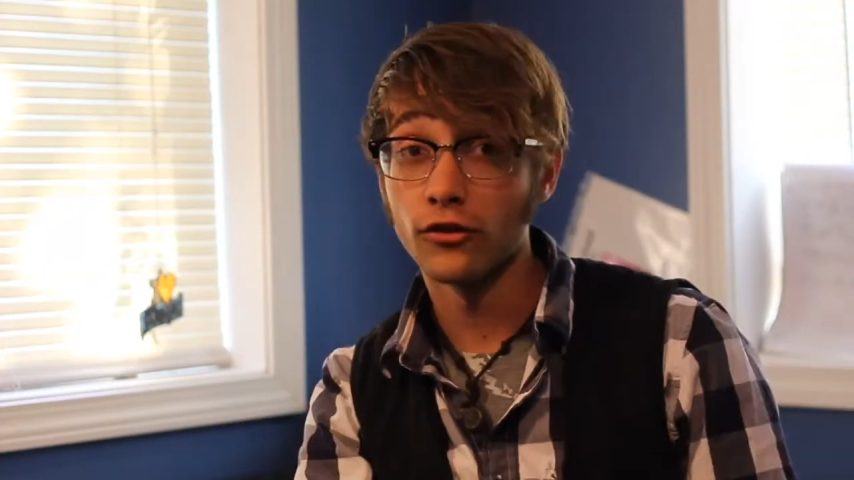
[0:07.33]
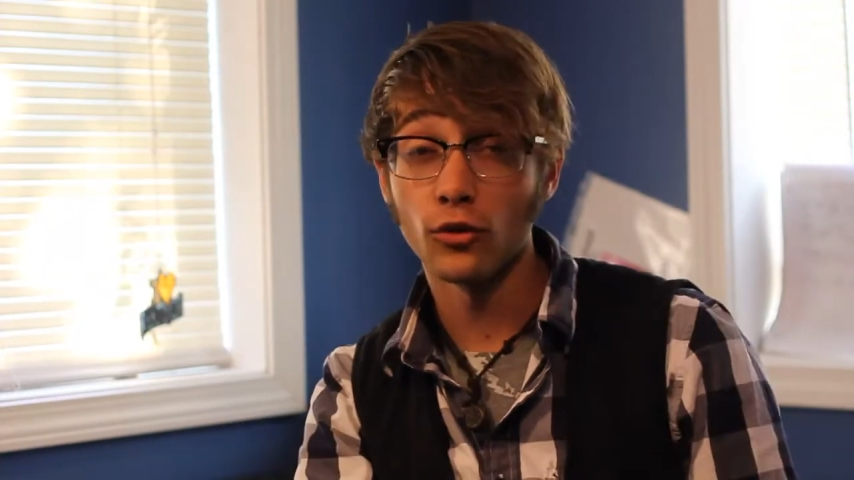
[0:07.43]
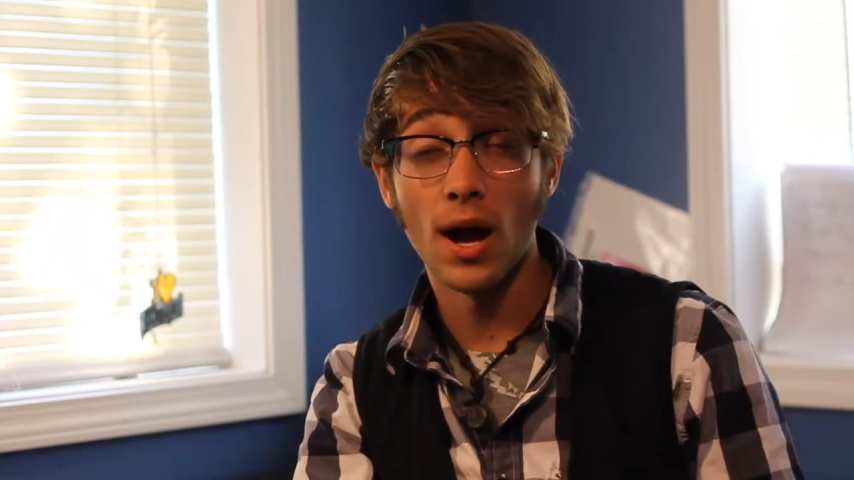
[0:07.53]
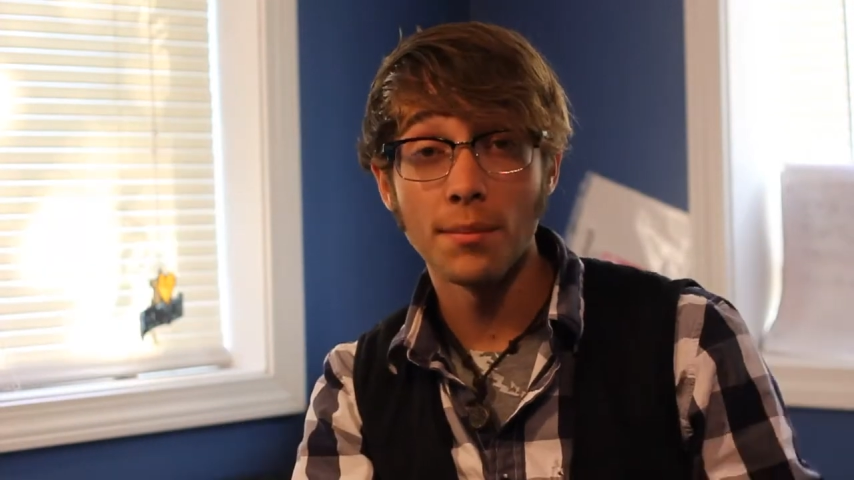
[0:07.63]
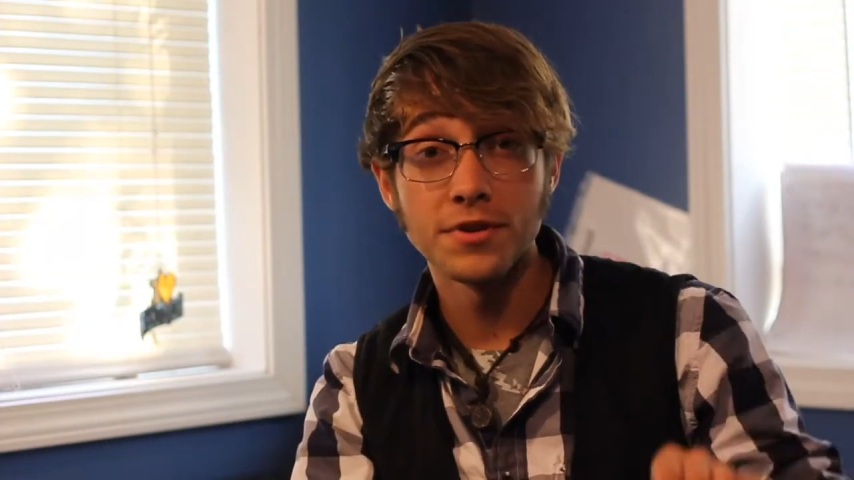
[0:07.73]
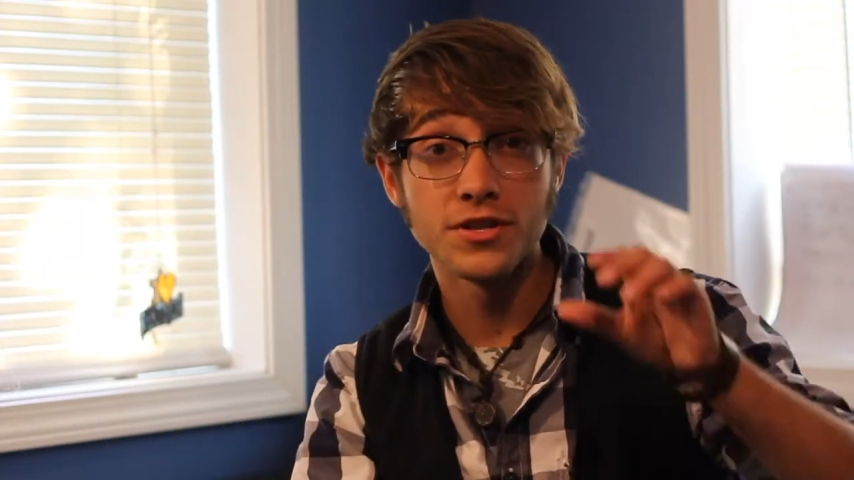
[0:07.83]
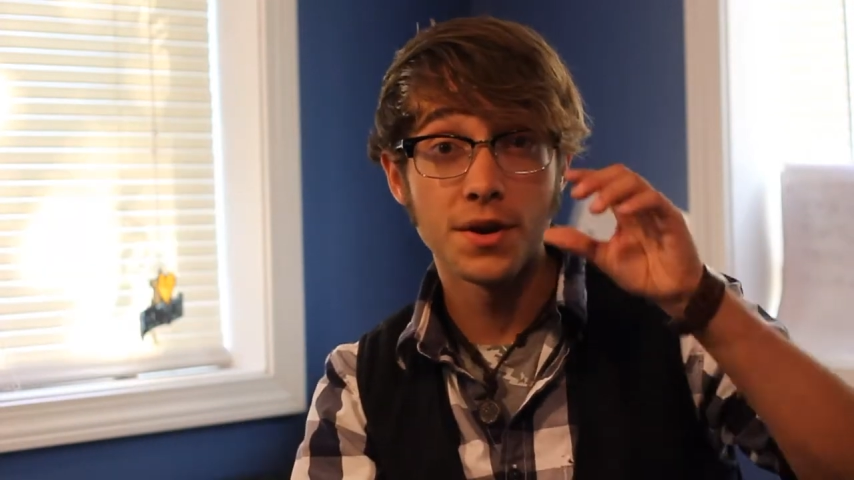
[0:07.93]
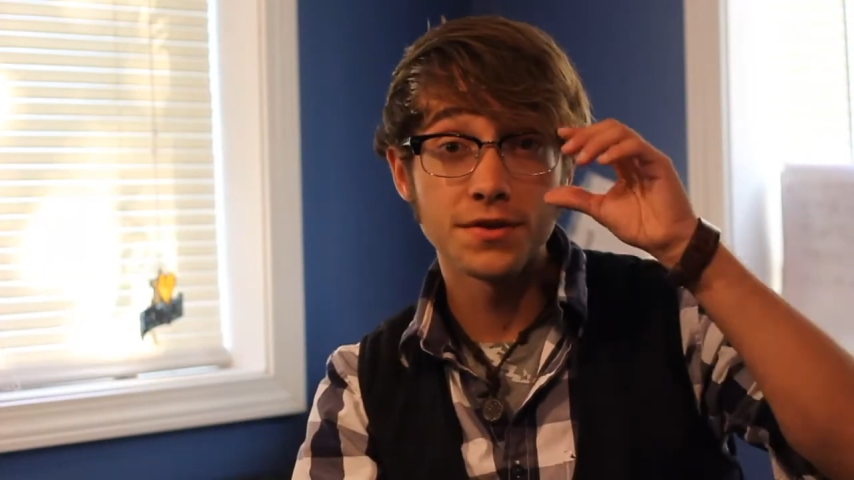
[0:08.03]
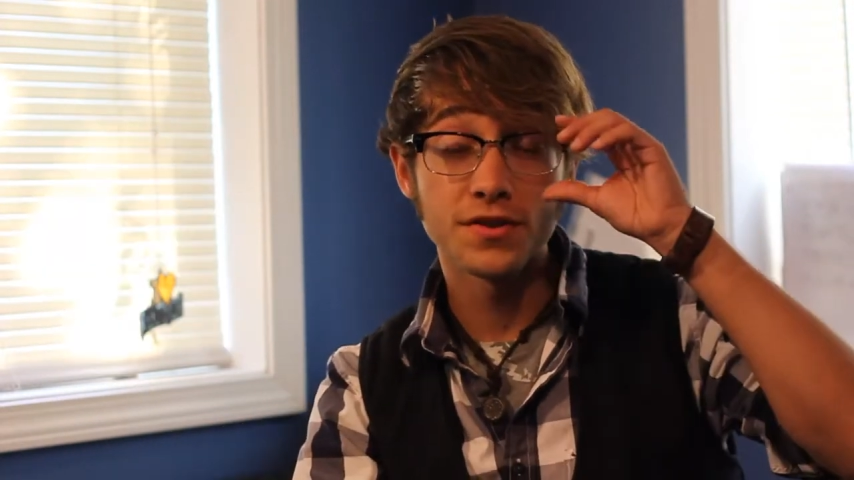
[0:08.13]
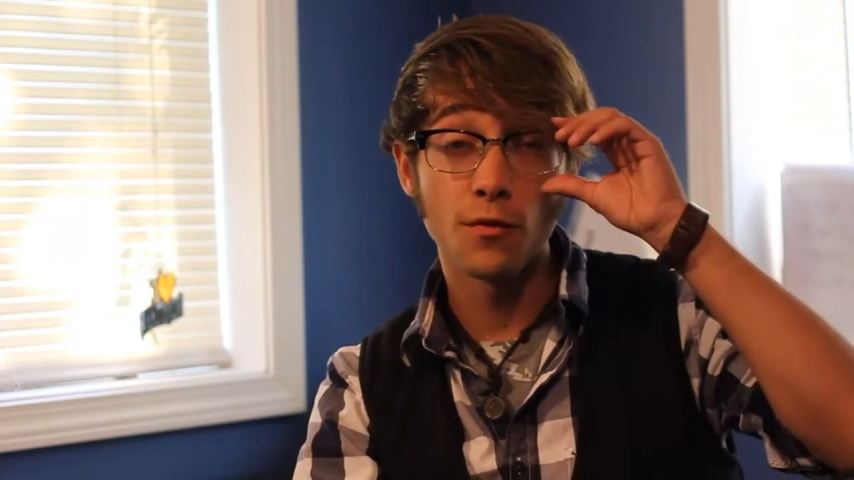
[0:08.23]
it so happens,
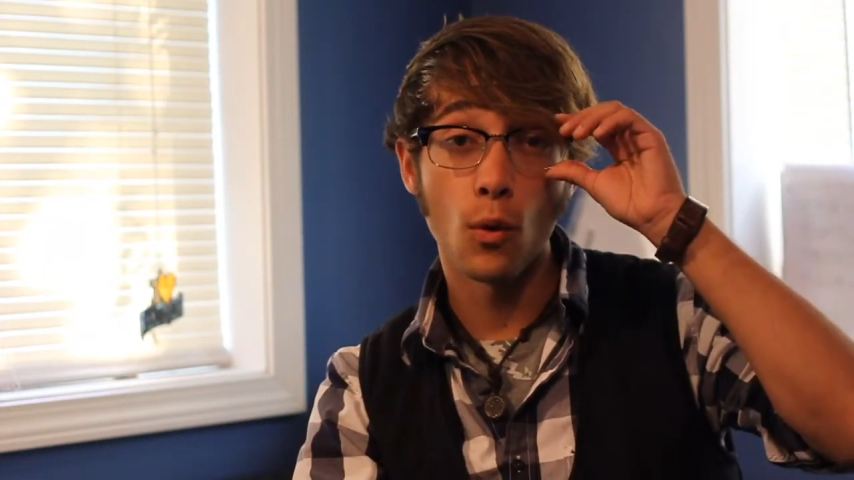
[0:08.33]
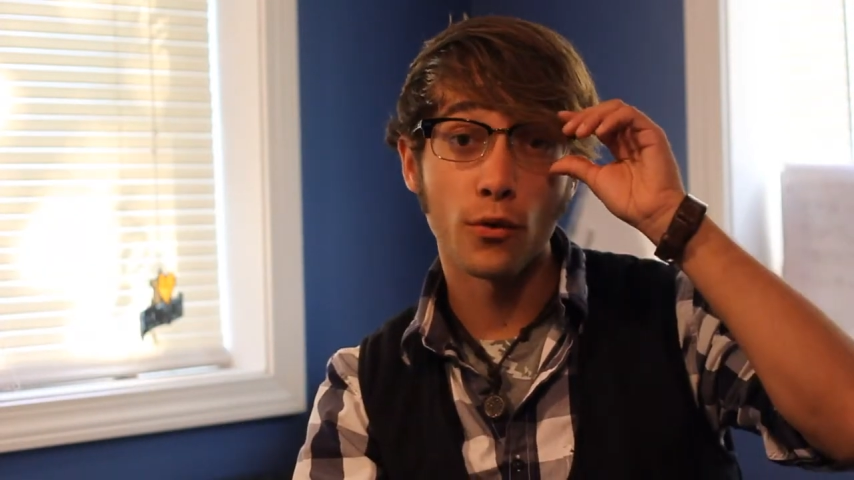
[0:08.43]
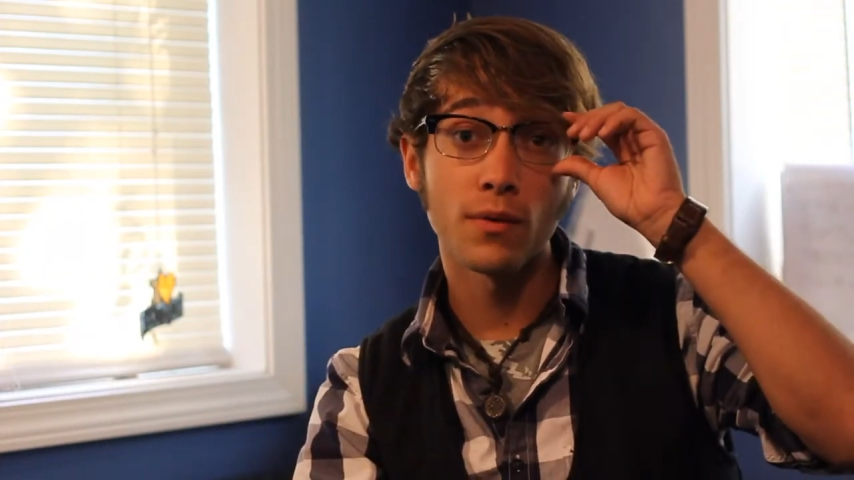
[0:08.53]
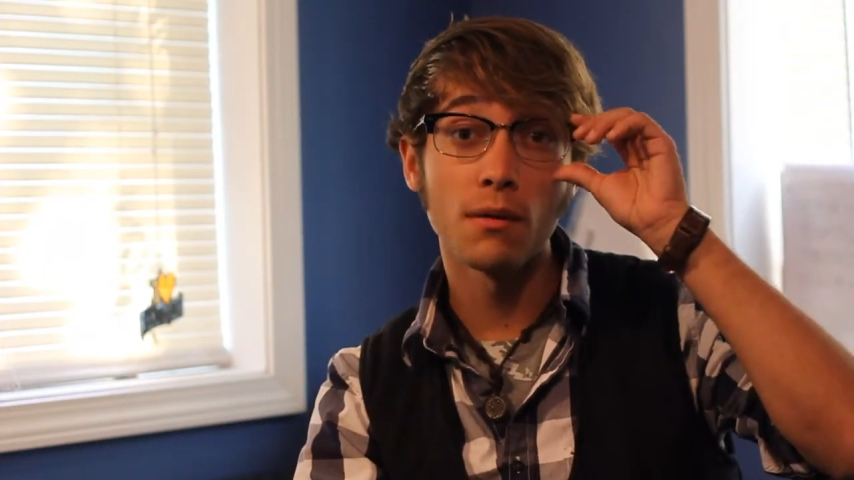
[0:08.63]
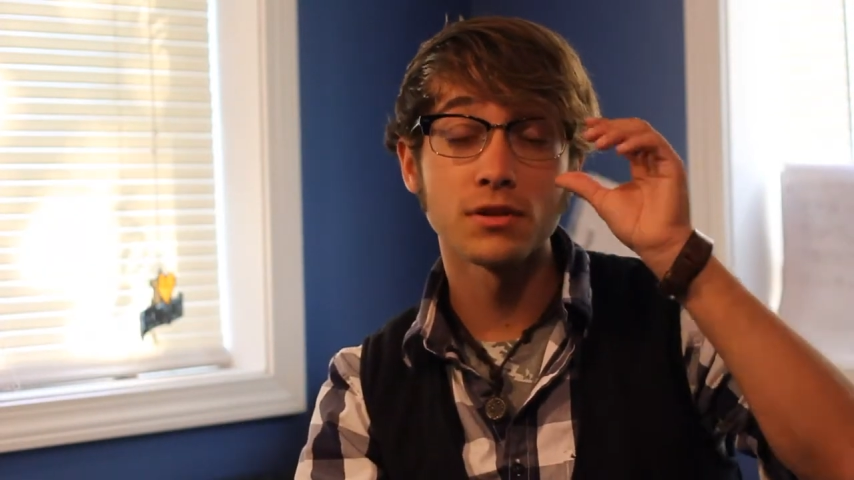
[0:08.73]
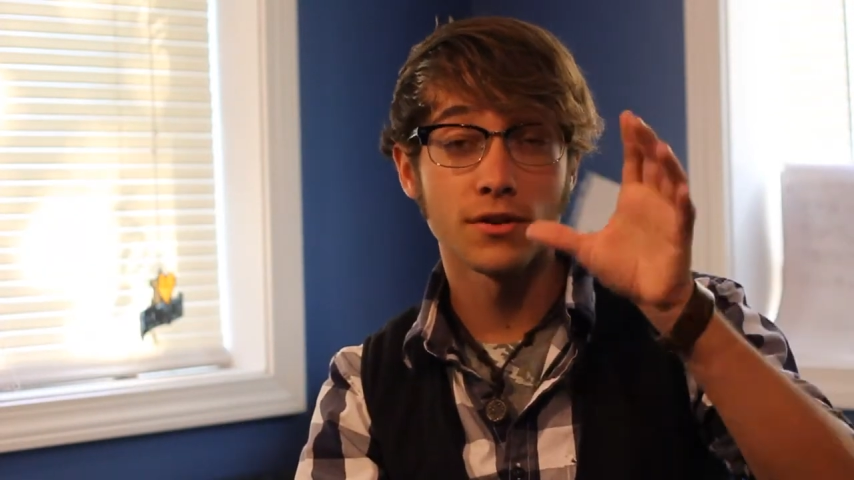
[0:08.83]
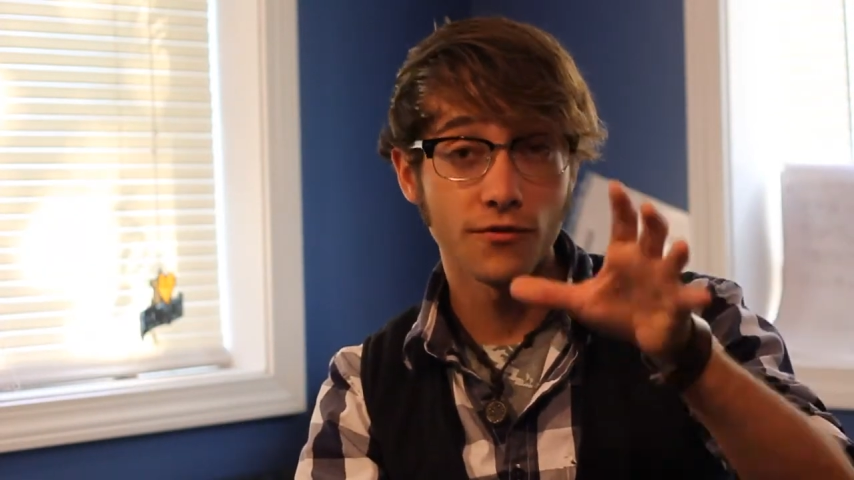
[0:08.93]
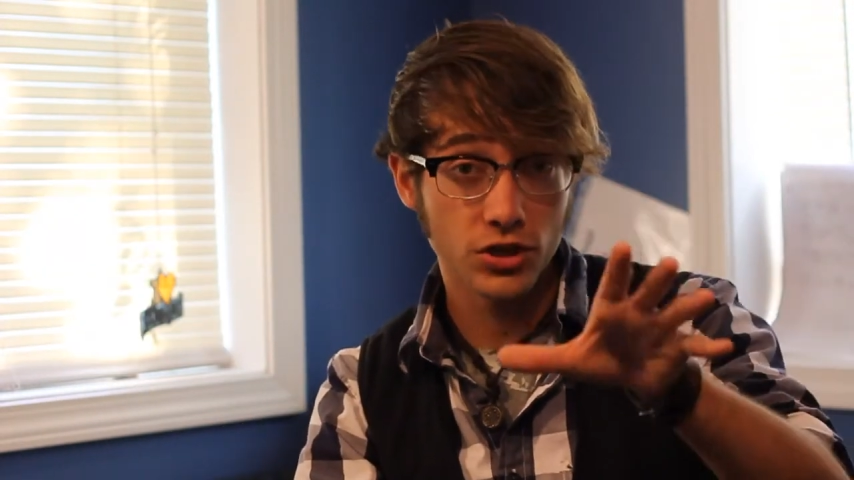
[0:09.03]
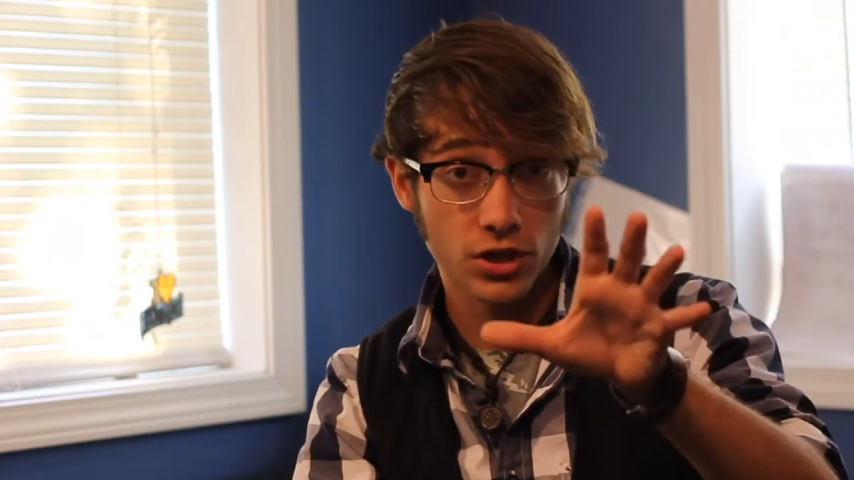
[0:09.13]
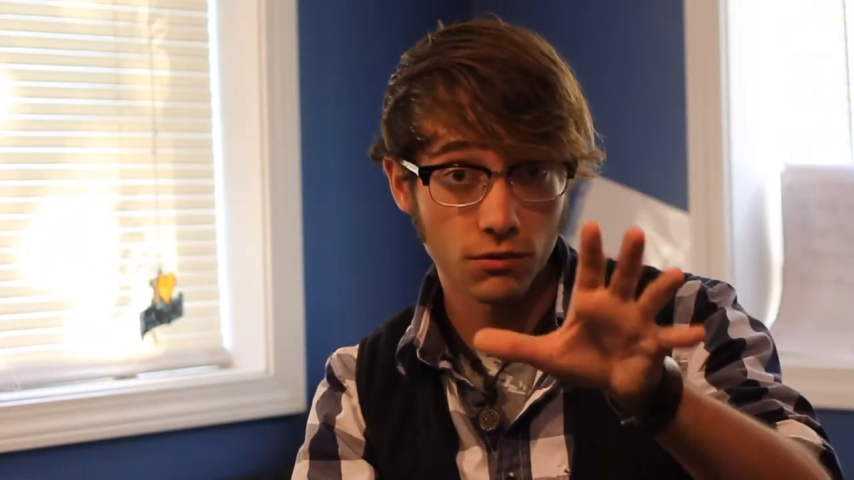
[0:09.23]
Gears of War 3 was
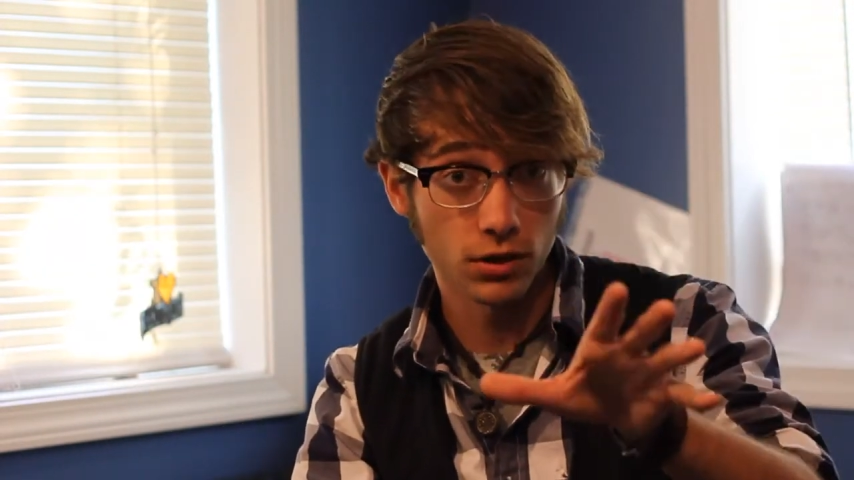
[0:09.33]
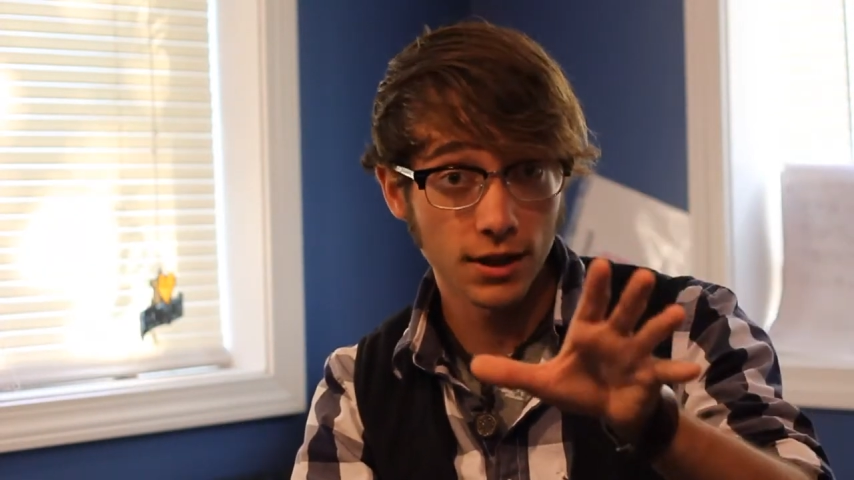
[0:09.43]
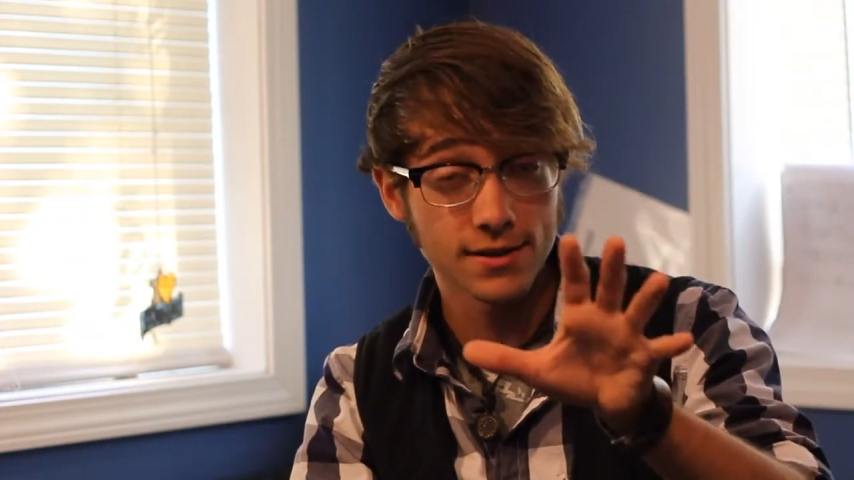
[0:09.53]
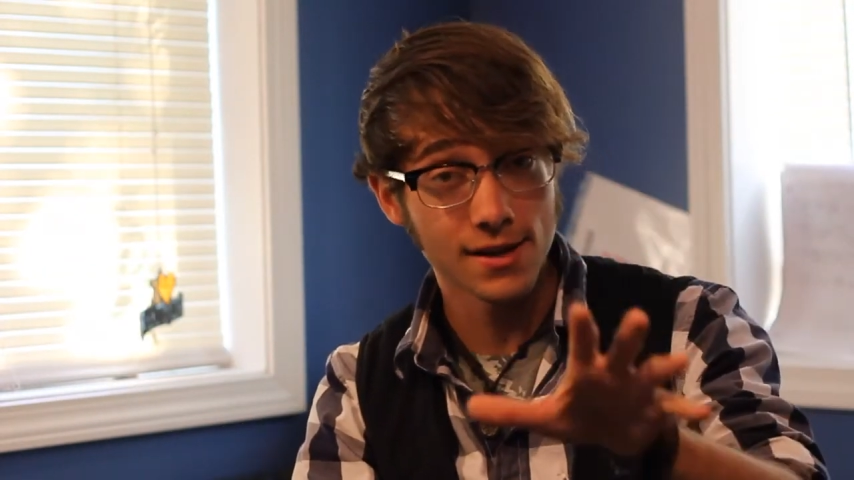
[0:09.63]
officially released